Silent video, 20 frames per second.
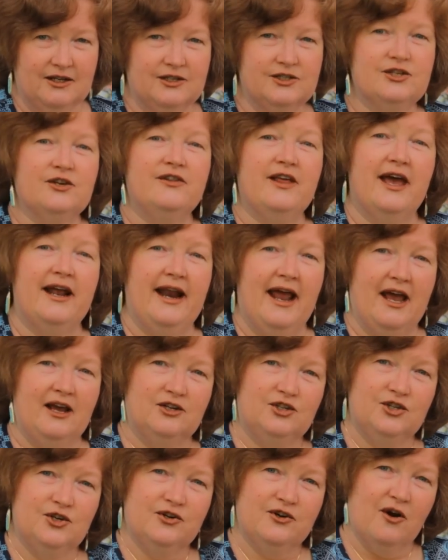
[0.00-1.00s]
so that
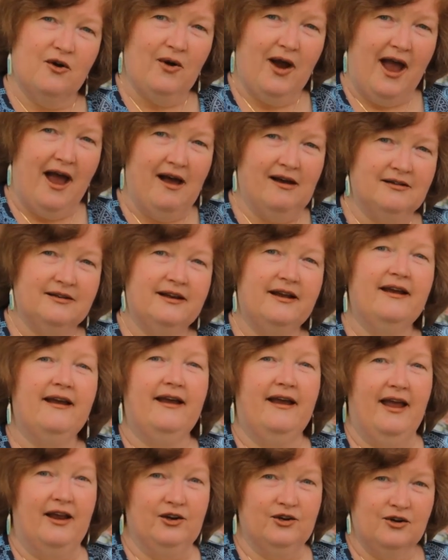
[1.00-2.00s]
as you go out
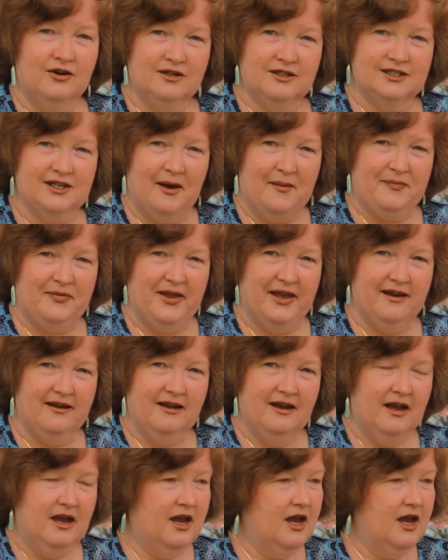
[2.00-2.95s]
and cook something,